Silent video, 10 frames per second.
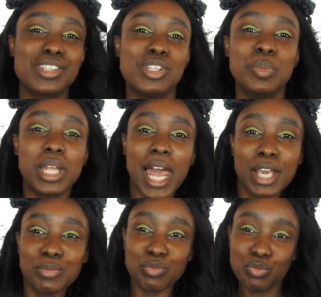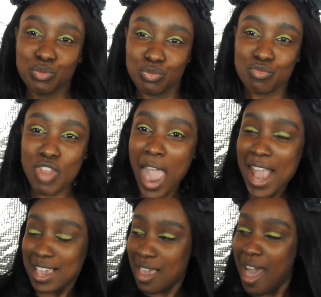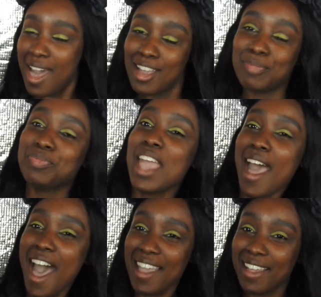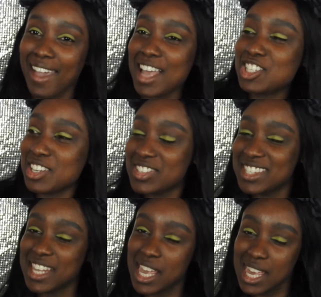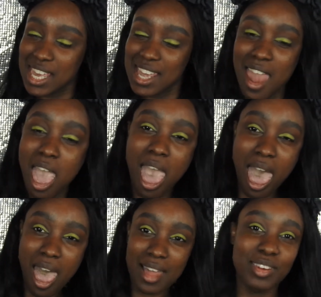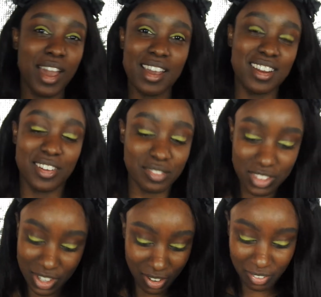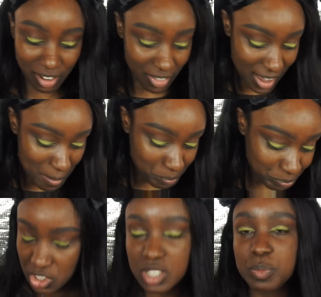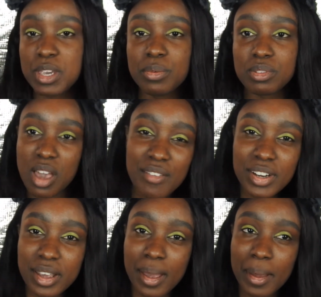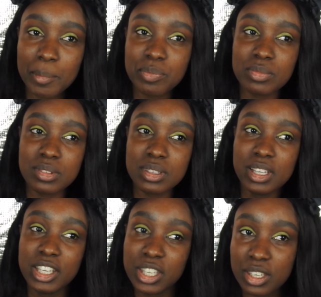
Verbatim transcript: super like, mm, yeah, I got your son. Not, you know, you don't want all that. Just be covered up, look